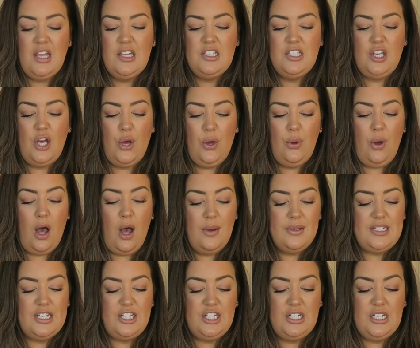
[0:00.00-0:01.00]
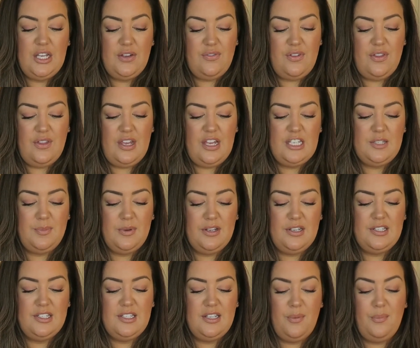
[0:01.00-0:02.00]
So I was actually given this
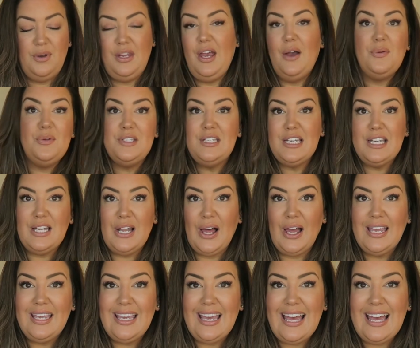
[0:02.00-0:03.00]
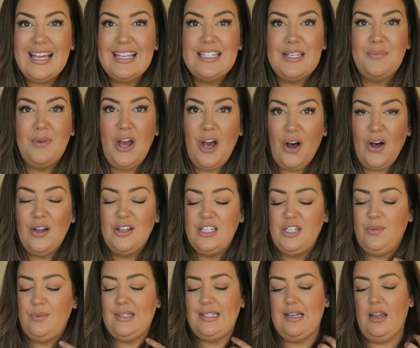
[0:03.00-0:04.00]
because somebody else didn't like it. So my
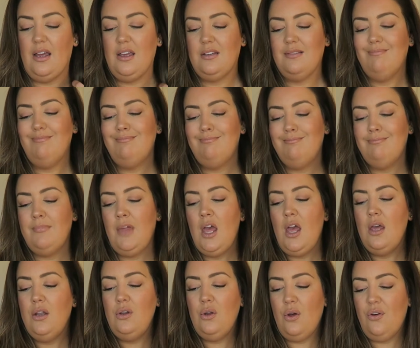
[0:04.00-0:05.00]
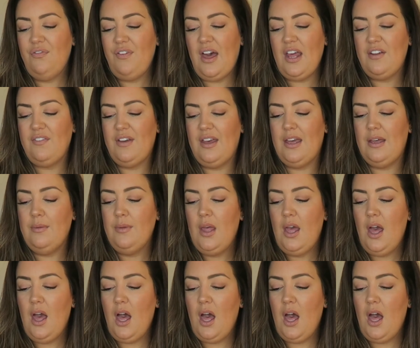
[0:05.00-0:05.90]
auntie was like, not a fan of it.